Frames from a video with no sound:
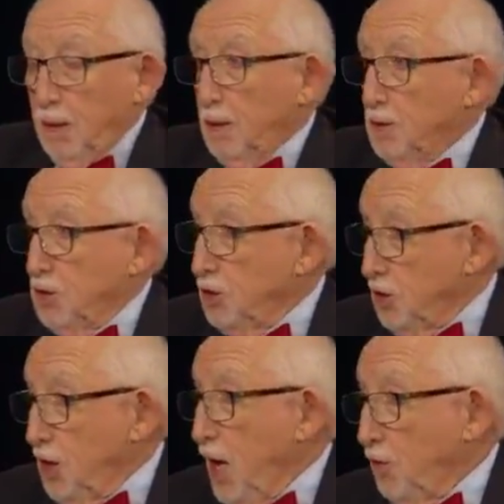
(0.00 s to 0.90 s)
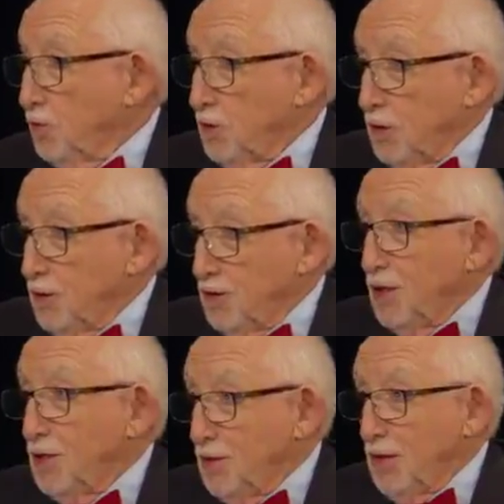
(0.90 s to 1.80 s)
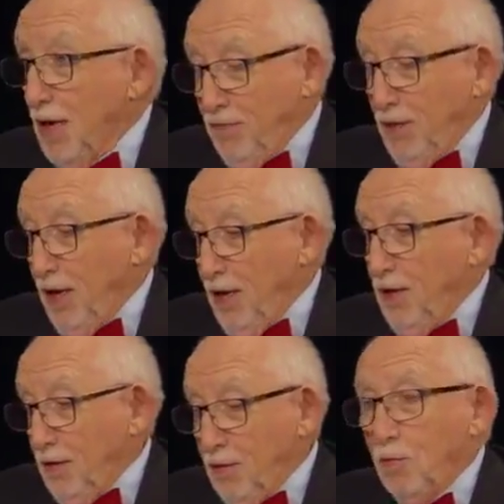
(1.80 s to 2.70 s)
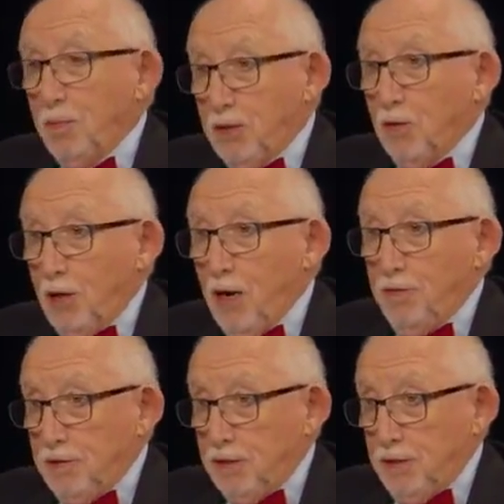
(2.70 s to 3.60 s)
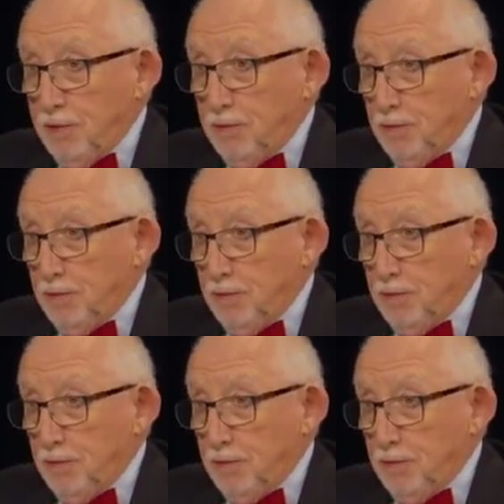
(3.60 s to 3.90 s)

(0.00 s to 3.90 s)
has just announced that it's going to have a cryptocurrency,